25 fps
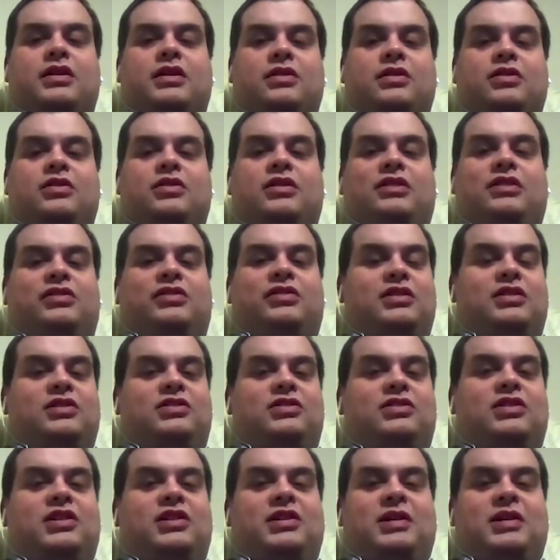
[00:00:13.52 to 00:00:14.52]
Good afternoon,
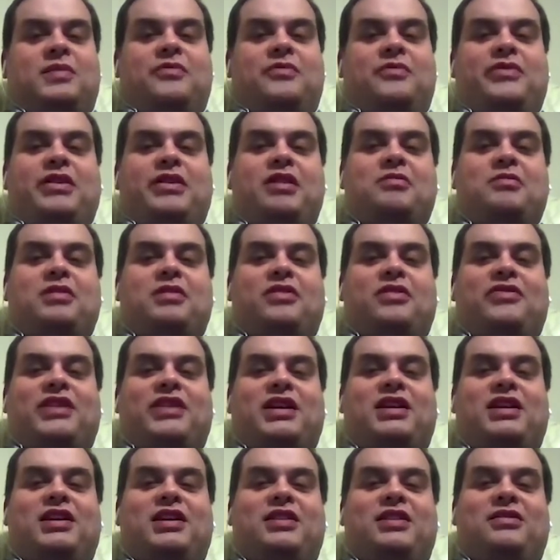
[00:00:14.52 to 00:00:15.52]
sir. I'm very well,
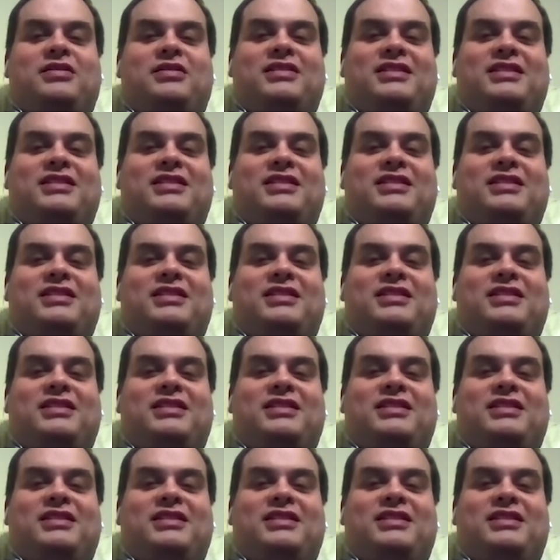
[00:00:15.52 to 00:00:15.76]
thank you.